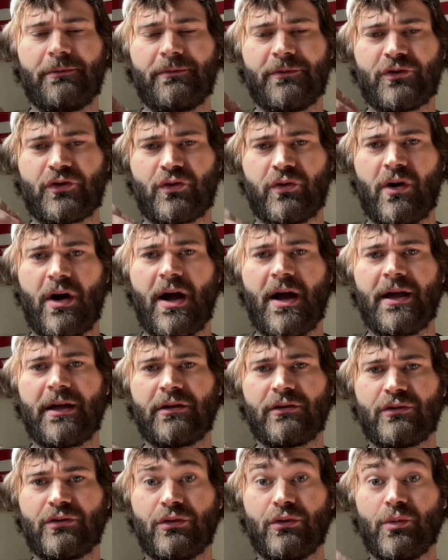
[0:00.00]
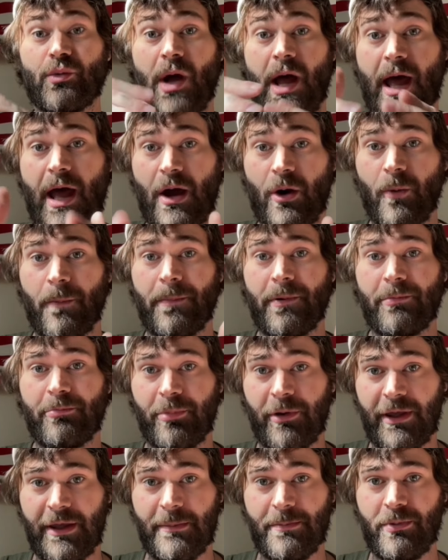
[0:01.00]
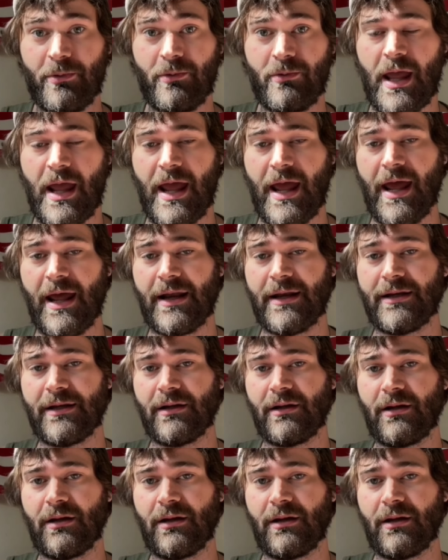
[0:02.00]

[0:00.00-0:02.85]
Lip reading: trying to help people and